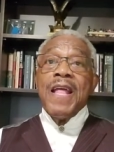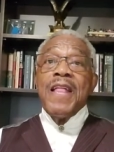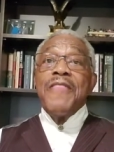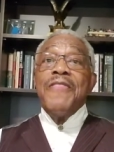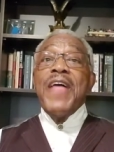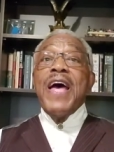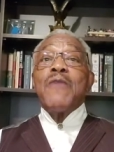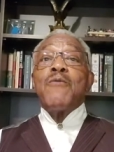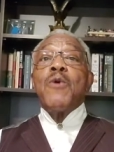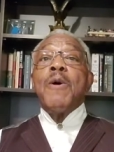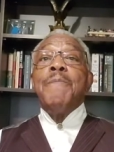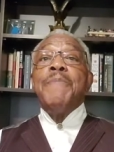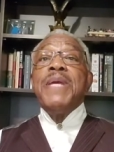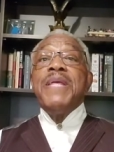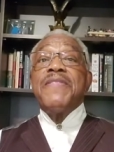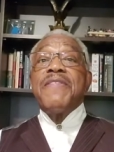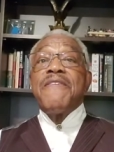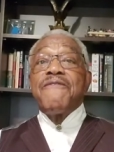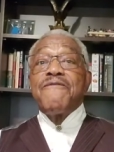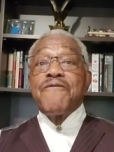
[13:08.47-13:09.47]
That will be
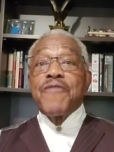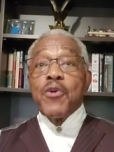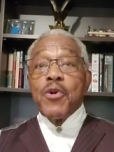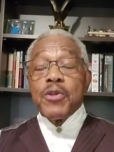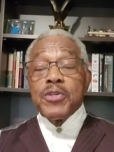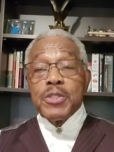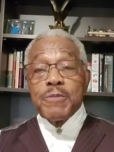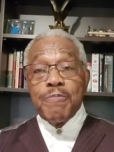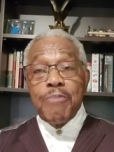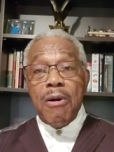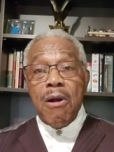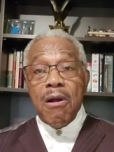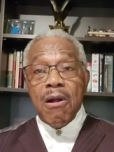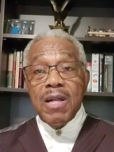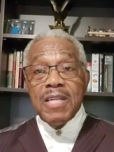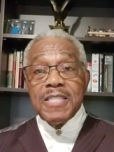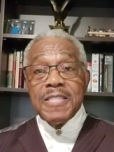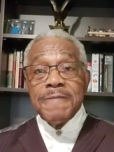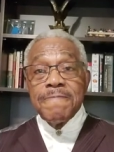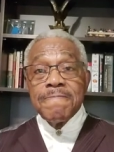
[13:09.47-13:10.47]
the first
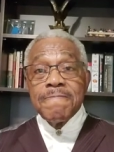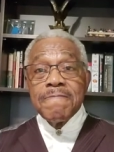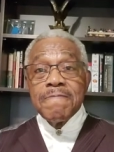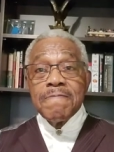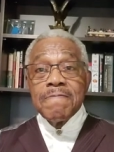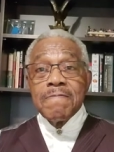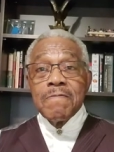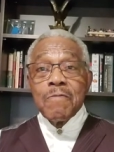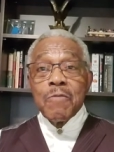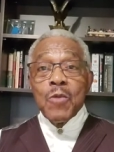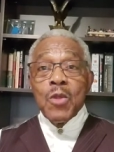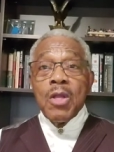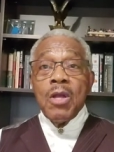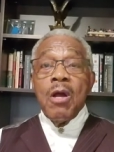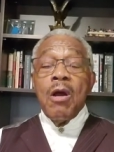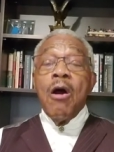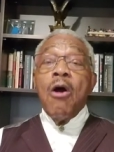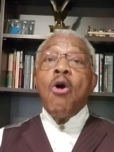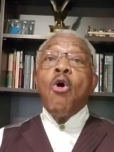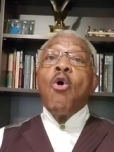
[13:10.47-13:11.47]
part
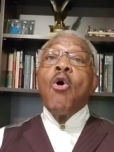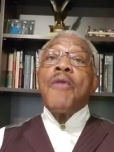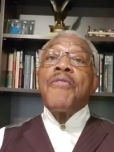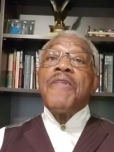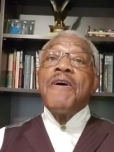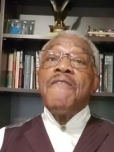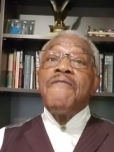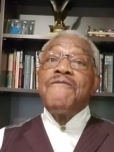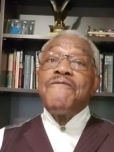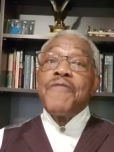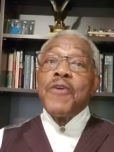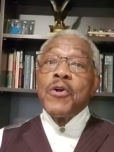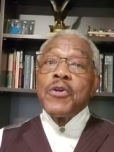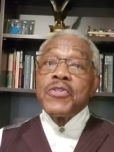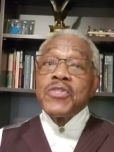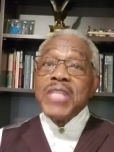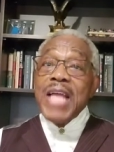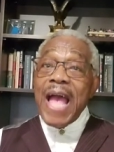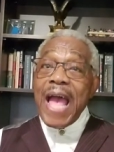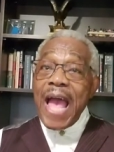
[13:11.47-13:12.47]
or the
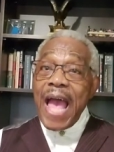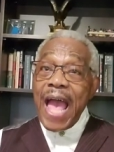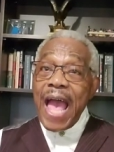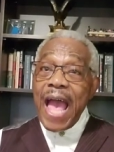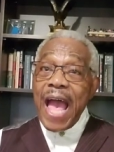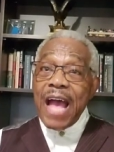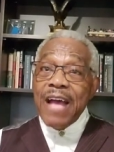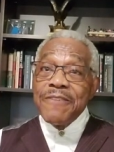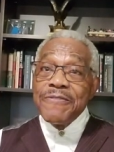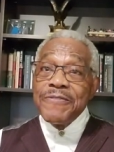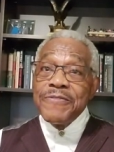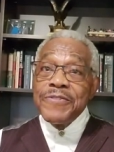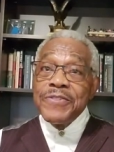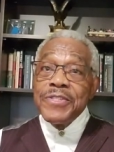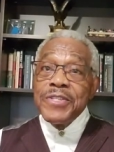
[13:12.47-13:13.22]
first half